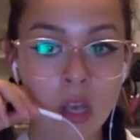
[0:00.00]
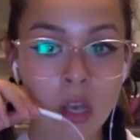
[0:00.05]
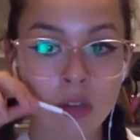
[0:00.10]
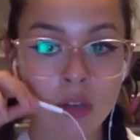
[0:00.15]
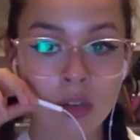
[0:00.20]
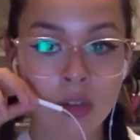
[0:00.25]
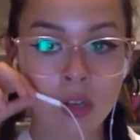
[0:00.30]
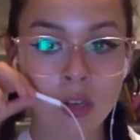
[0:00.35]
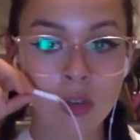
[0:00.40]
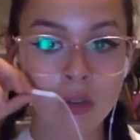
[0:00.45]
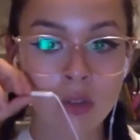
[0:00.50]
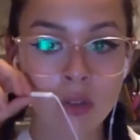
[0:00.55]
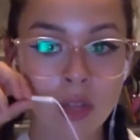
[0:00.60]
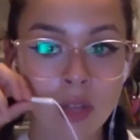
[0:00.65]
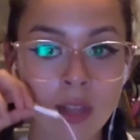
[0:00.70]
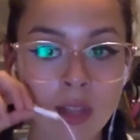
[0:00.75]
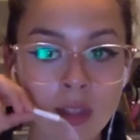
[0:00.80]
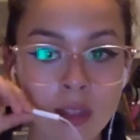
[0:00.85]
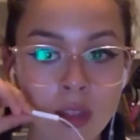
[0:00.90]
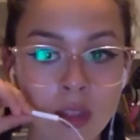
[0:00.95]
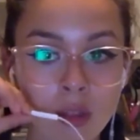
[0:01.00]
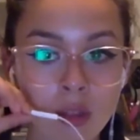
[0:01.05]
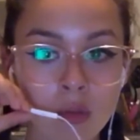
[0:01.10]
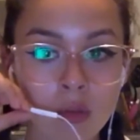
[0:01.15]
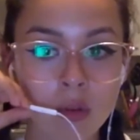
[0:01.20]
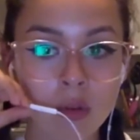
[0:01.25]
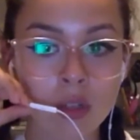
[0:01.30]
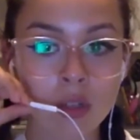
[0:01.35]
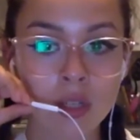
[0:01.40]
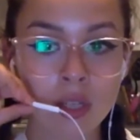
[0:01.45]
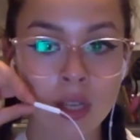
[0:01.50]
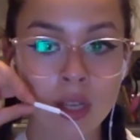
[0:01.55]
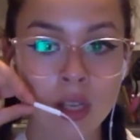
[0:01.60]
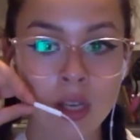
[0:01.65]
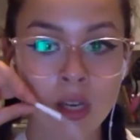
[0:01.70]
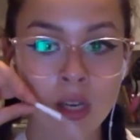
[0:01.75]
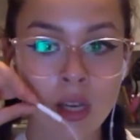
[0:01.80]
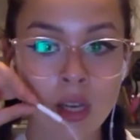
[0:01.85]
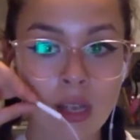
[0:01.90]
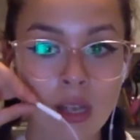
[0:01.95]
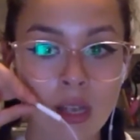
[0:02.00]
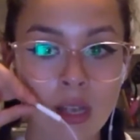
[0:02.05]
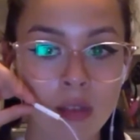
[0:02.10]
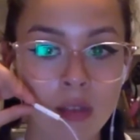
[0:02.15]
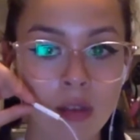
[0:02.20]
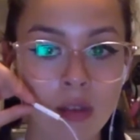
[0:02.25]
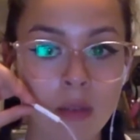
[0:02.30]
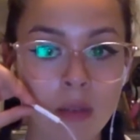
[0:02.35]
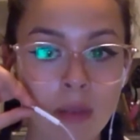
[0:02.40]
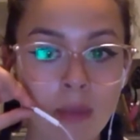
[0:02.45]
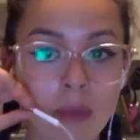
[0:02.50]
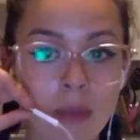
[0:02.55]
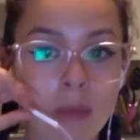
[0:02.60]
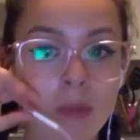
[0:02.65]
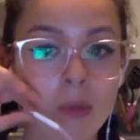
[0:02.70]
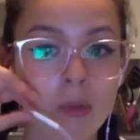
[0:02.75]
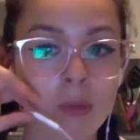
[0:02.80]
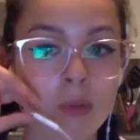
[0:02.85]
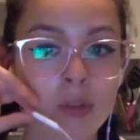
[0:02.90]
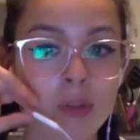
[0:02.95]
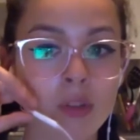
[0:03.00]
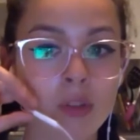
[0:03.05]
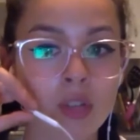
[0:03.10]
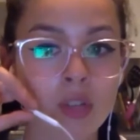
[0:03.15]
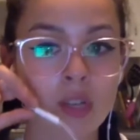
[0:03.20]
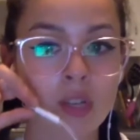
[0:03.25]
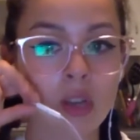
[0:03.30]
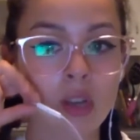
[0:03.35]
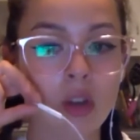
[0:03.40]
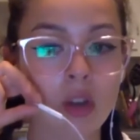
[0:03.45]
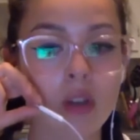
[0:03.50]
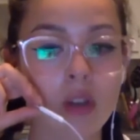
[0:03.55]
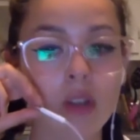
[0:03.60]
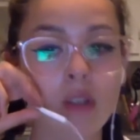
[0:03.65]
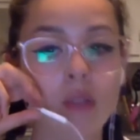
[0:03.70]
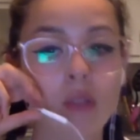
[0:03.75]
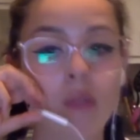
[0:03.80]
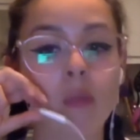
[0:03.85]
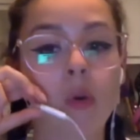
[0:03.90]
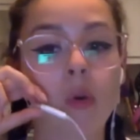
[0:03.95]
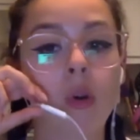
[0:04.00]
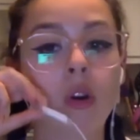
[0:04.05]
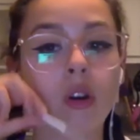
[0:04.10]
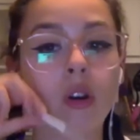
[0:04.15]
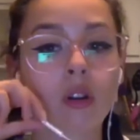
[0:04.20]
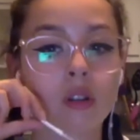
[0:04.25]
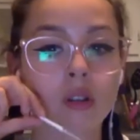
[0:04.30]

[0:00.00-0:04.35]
do you think this quarantine is going to make people appreciate artists more?